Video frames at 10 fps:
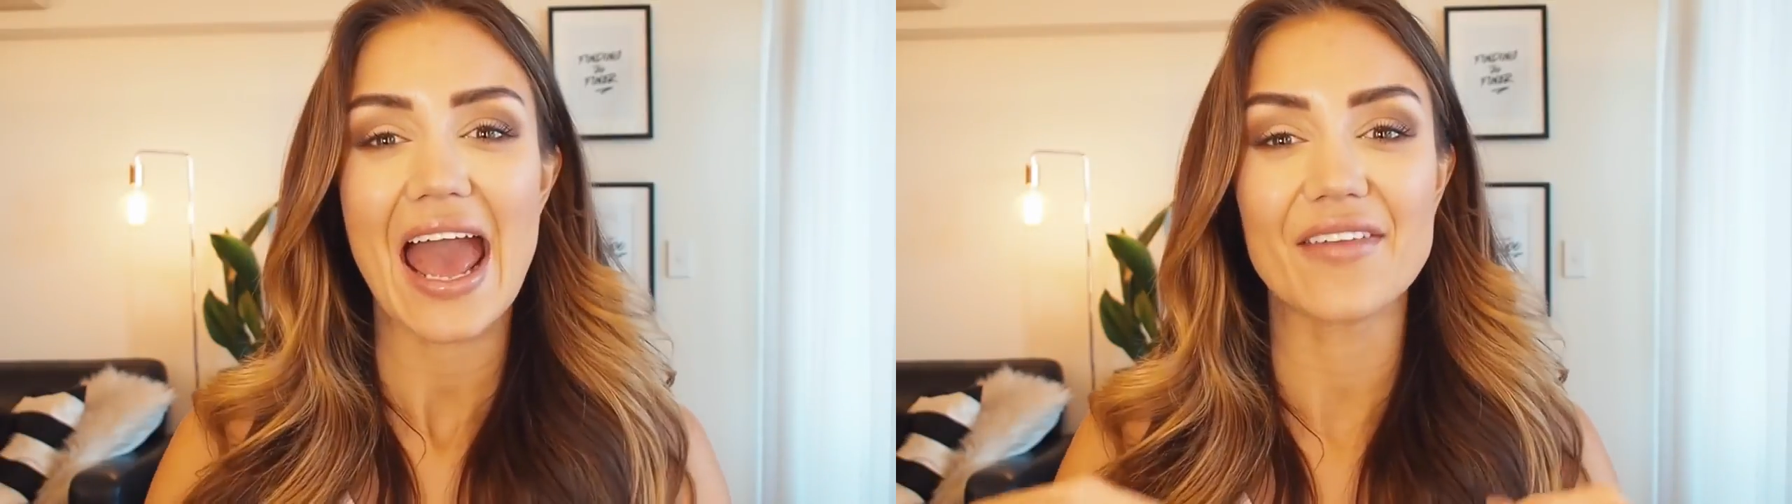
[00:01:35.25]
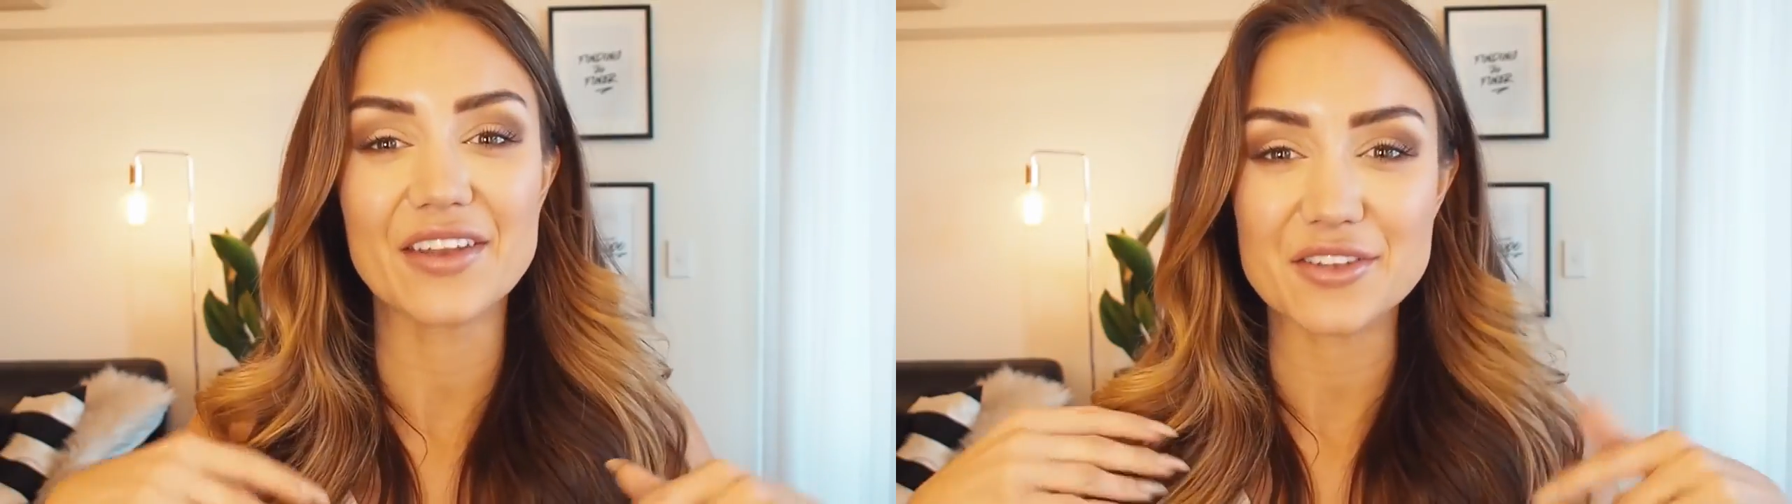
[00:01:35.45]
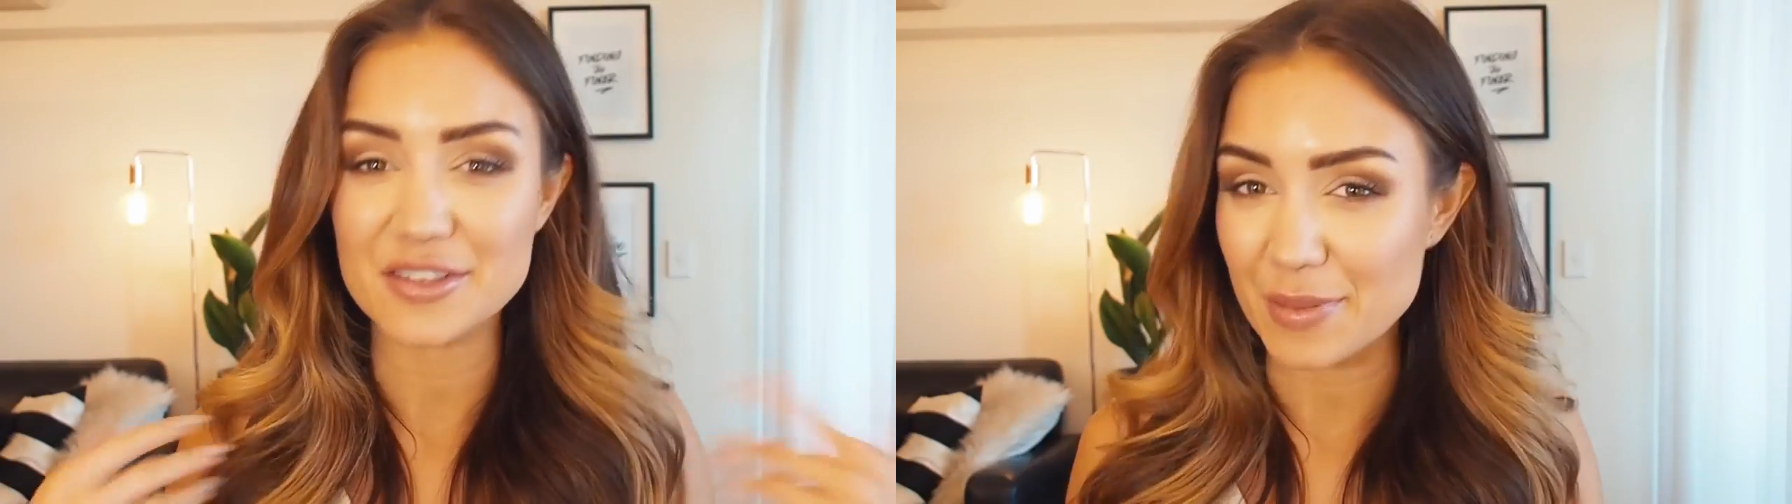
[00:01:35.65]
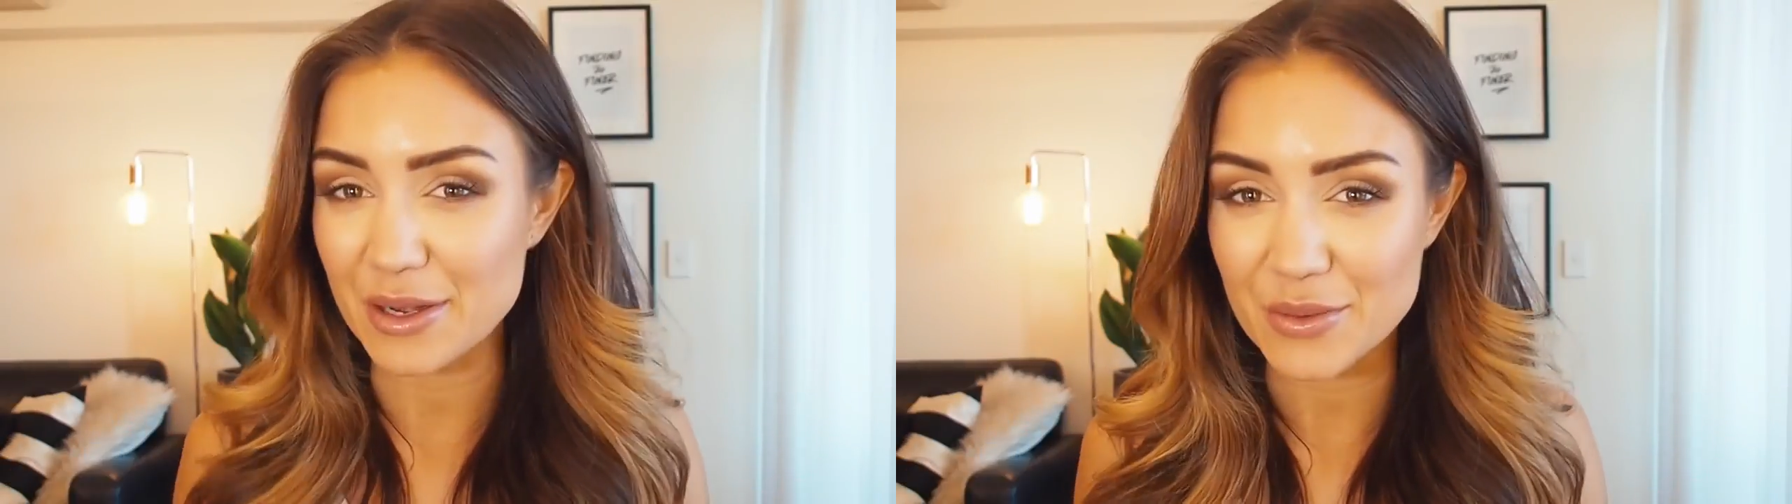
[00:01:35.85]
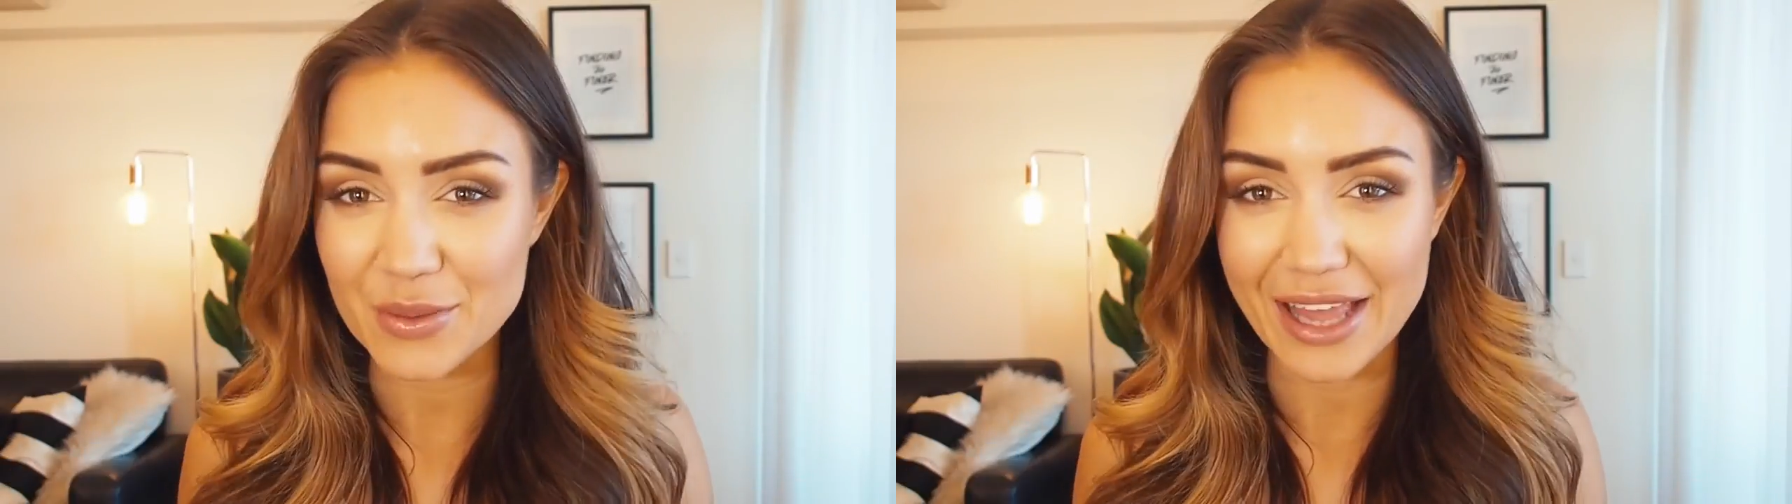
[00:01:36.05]
and then you
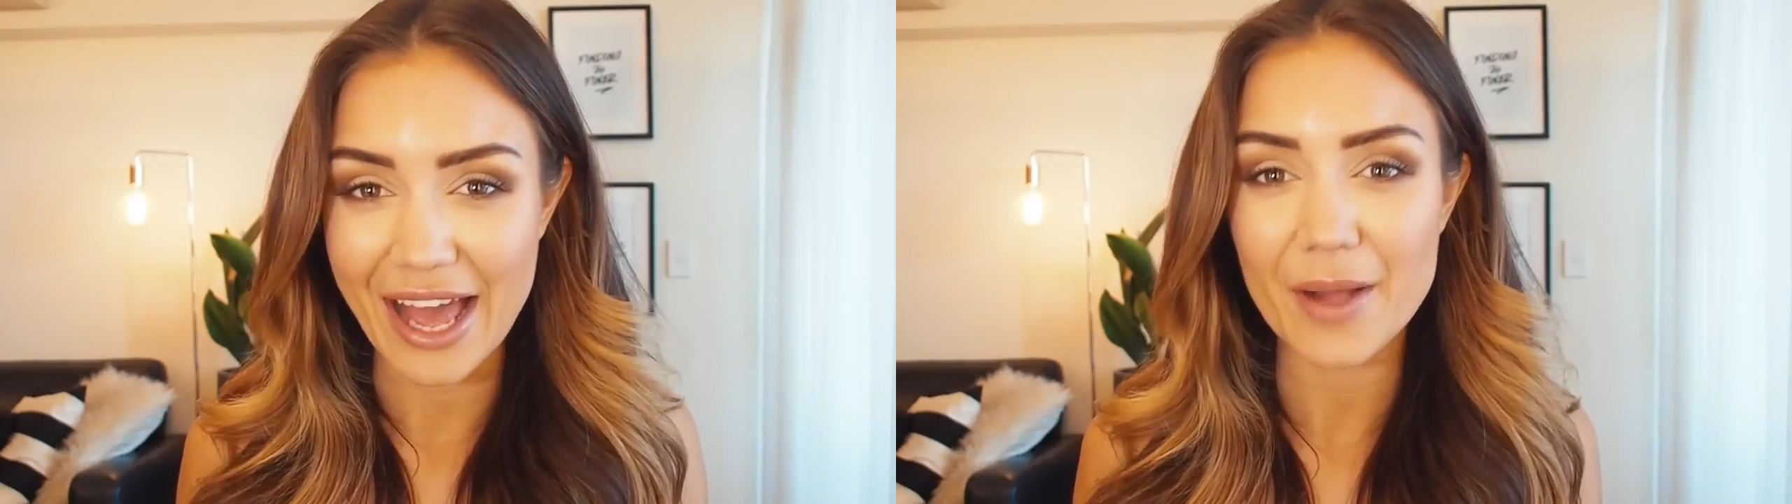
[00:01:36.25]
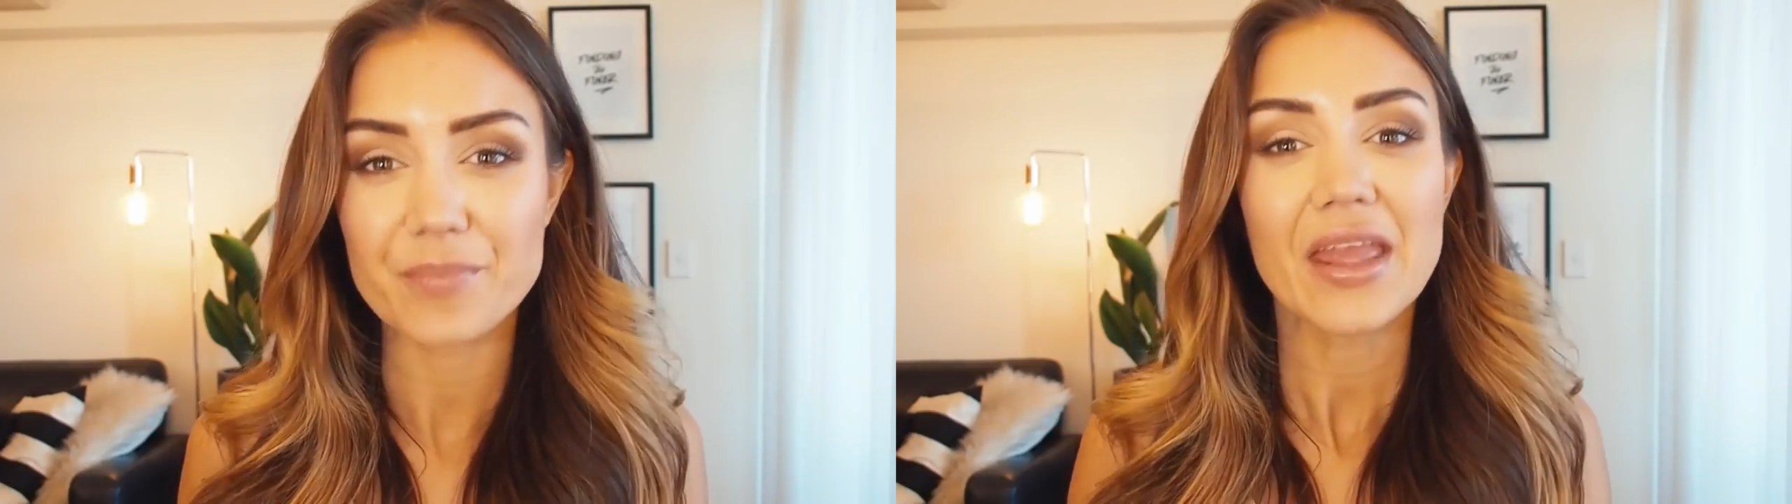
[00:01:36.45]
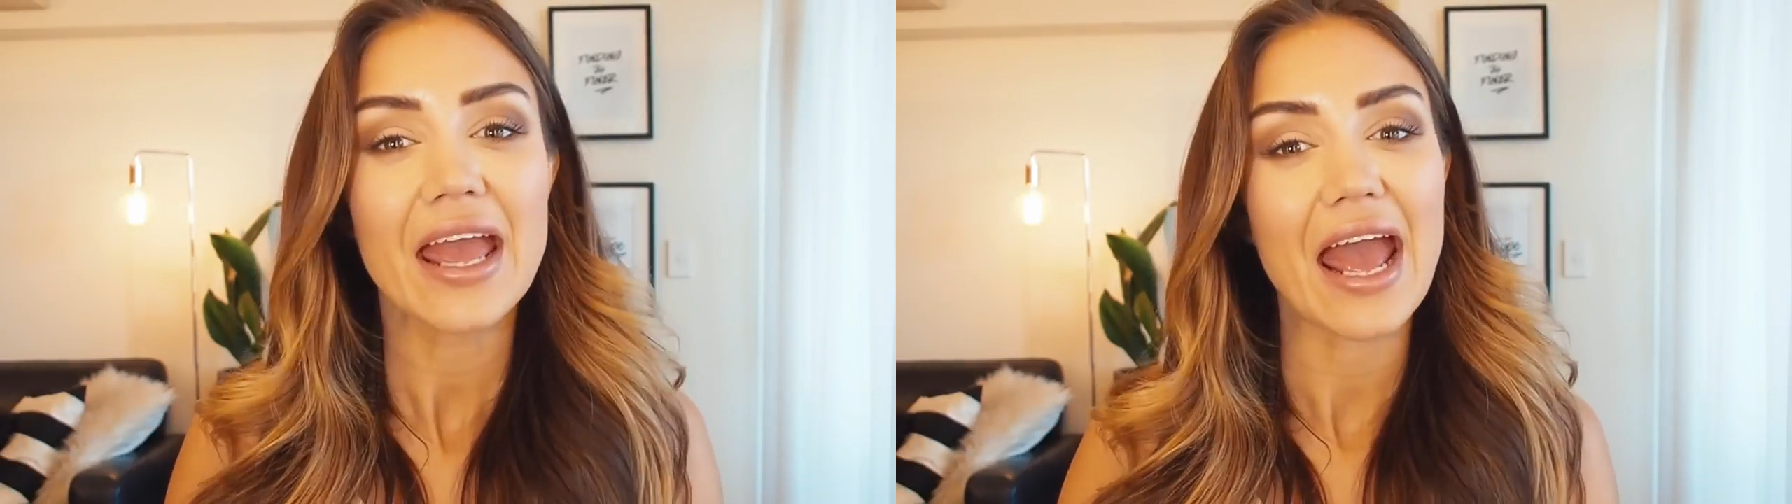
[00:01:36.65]
spit it all out,